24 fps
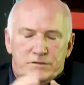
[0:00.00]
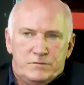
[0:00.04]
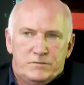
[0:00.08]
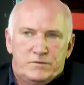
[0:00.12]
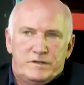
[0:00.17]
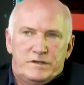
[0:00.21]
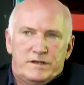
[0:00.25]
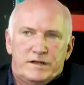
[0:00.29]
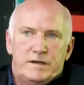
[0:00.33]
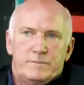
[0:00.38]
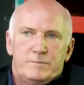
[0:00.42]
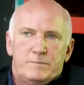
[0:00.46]

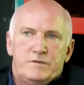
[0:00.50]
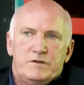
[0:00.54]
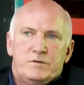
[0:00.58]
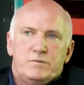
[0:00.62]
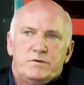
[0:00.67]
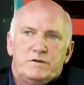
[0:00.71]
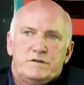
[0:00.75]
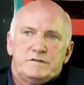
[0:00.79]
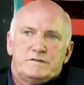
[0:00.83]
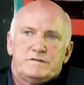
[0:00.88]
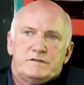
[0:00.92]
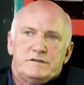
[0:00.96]
what happened
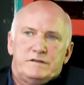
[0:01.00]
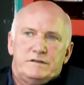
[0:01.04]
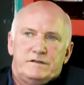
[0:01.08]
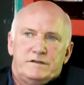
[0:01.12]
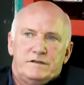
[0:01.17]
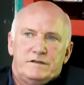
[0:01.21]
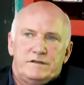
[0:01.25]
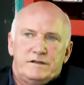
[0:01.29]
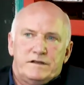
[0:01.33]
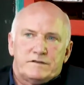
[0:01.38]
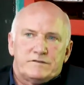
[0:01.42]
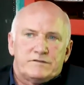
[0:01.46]
was in
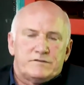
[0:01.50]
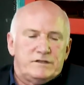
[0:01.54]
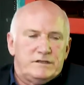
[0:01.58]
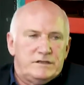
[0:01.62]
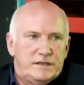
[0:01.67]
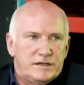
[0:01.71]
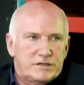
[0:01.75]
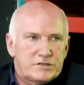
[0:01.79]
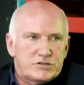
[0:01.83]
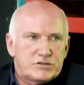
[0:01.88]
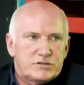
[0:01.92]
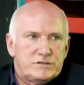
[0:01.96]
the next
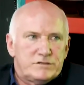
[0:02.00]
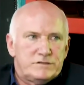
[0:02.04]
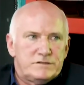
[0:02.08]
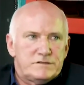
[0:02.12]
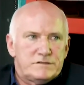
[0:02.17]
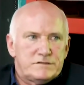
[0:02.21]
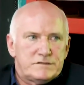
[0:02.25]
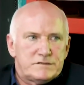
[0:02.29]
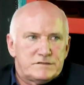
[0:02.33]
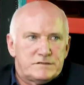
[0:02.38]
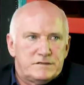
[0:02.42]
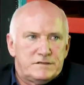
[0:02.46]

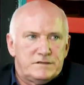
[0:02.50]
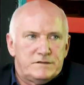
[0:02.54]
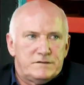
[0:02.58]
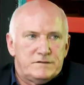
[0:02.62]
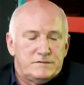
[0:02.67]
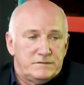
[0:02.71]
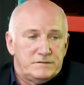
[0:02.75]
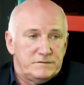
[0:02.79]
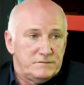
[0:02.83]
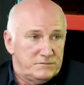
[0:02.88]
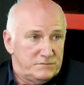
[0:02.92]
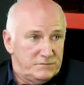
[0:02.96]
elections,
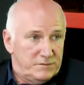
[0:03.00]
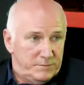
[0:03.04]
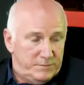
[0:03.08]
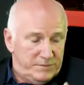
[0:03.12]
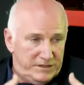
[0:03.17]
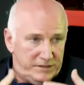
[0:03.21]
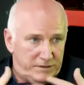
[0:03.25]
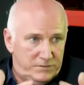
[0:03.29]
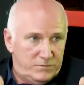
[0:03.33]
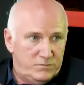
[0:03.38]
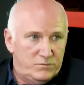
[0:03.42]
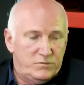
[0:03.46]

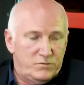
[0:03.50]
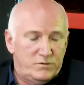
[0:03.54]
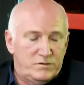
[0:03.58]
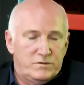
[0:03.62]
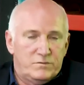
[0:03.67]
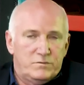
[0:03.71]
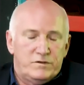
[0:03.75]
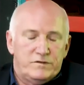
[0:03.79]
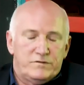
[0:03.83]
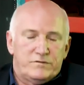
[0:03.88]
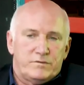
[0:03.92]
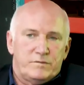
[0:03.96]
Rabin
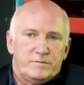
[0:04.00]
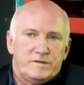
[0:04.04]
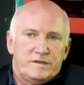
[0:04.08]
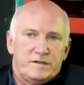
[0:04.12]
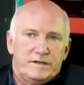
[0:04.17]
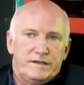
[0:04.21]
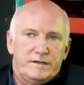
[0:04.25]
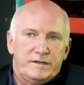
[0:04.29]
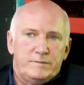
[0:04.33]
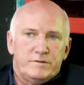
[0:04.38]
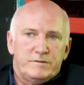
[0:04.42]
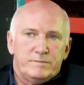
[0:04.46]
was from the
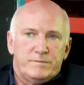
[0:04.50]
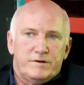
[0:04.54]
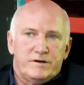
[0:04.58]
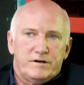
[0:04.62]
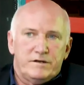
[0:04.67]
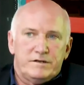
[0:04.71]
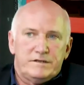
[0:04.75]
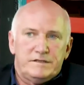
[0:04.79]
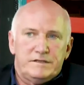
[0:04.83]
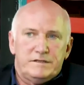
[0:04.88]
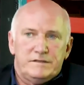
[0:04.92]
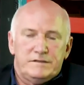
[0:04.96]
Labour
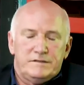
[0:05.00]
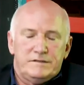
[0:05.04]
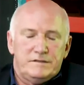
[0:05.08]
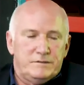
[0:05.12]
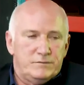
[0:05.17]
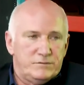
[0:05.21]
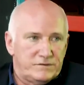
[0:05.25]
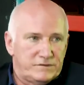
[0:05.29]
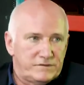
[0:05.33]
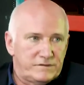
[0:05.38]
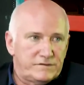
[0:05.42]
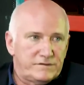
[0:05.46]
Party and he
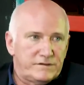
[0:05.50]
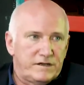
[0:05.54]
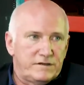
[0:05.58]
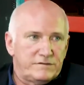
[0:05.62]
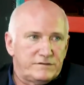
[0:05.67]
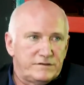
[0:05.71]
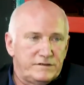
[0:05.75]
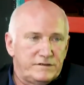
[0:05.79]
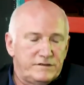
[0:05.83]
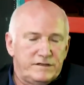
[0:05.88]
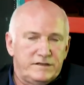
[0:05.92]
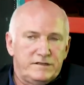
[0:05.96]
was
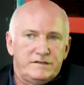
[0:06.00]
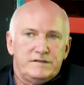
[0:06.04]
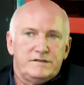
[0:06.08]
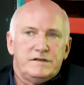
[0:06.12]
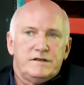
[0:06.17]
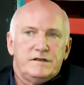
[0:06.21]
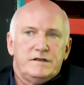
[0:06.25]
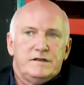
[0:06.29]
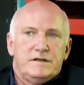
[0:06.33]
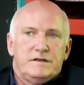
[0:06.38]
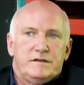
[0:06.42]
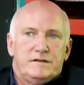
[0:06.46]
assassinated.
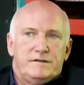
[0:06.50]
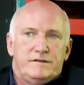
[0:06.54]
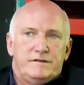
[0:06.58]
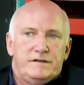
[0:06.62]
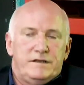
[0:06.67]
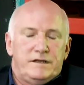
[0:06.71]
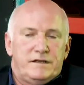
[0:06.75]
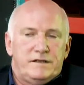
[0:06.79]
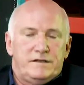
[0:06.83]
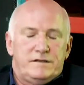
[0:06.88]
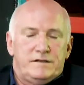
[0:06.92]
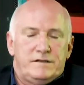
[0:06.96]

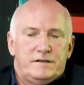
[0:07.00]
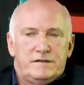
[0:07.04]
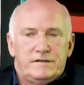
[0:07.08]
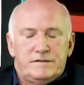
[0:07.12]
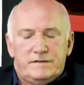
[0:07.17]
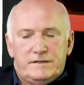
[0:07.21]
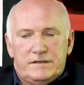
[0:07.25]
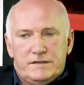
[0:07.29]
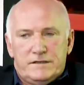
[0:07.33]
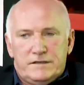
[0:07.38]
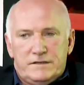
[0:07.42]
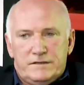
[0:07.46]
Then
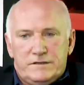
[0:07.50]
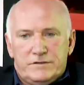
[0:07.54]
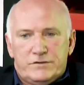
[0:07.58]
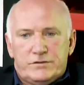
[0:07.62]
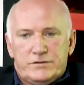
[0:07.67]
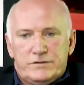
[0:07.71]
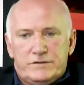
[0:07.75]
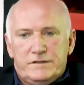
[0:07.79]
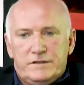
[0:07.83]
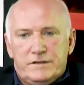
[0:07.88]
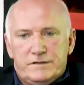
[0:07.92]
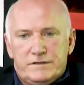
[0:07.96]
the
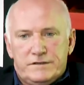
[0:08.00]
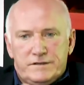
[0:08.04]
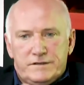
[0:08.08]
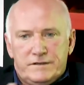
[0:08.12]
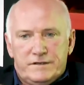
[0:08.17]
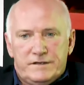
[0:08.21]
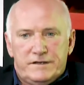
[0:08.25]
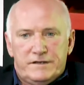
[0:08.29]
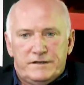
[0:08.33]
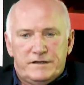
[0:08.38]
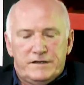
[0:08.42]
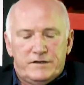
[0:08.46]
Likud
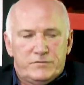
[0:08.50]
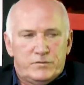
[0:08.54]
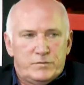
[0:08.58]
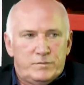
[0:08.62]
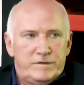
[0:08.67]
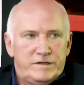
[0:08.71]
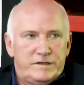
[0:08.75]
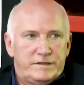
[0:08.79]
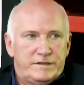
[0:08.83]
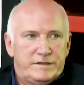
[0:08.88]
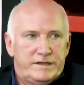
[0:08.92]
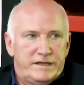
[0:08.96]

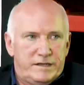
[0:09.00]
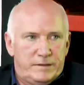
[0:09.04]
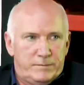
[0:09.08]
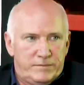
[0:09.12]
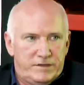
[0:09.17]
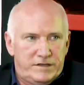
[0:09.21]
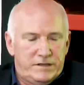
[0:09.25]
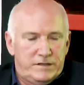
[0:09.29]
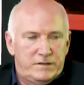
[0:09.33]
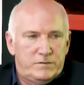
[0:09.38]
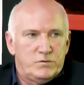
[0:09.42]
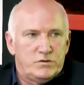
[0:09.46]
government came
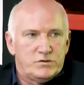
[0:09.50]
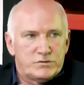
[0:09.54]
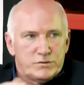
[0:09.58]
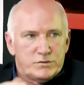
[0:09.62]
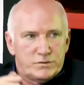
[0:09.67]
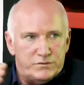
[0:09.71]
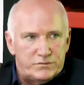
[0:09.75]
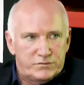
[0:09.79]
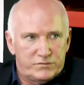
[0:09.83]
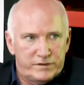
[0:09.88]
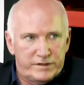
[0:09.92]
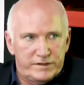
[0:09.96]
in, which
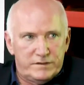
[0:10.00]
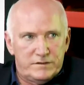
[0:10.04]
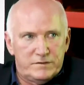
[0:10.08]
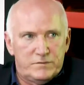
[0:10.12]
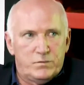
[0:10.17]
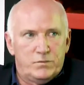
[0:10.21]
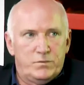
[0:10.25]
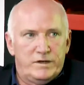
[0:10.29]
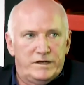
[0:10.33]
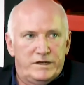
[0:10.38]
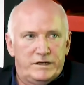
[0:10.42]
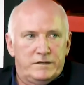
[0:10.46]
was
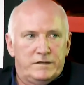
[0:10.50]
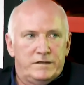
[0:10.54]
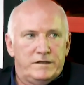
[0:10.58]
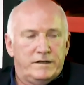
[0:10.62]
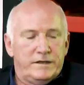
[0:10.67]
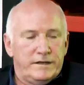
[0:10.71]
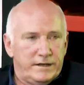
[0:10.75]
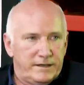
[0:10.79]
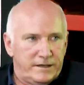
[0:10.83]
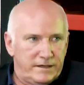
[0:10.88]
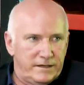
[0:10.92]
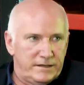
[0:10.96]
right-wing
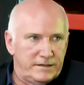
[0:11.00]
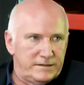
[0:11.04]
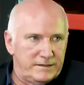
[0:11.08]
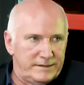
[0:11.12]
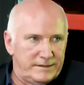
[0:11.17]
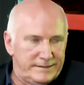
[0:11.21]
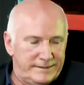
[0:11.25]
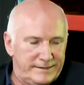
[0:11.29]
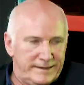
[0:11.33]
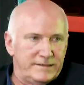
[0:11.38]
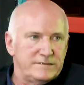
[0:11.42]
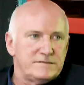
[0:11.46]
and
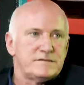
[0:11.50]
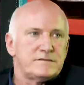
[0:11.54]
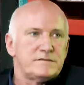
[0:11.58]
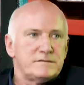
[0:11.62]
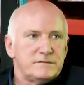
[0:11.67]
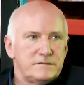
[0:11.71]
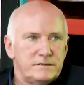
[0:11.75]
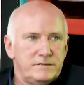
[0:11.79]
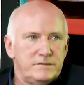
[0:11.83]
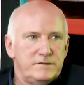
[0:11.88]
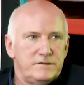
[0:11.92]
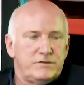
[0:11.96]
less
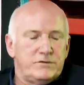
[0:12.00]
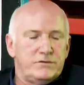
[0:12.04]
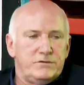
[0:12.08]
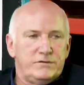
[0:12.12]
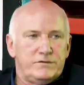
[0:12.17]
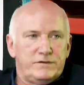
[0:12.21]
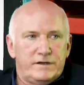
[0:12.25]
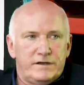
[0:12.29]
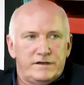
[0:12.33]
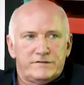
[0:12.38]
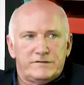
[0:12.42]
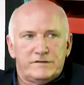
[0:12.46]

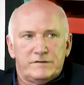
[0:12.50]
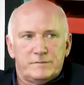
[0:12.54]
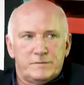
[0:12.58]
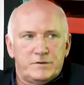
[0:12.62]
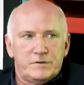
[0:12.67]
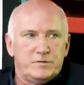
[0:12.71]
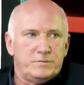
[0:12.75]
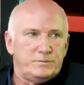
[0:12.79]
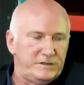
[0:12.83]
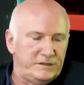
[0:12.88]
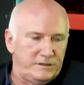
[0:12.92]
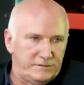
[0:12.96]
enthusiastic
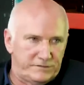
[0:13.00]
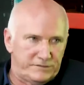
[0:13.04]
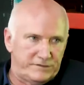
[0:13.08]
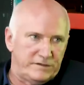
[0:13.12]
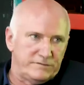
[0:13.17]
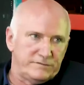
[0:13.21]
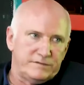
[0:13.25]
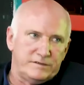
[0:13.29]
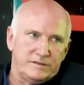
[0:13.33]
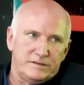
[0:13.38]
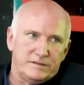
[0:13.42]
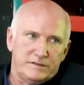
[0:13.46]
about peace,
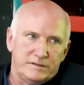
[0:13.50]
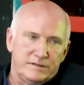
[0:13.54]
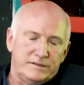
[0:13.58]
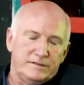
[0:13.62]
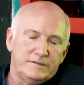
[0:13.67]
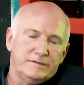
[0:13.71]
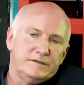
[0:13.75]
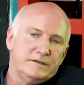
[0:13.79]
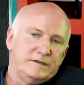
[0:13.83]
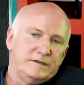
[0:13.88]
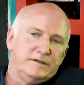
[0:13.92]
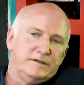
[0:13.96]
definitely.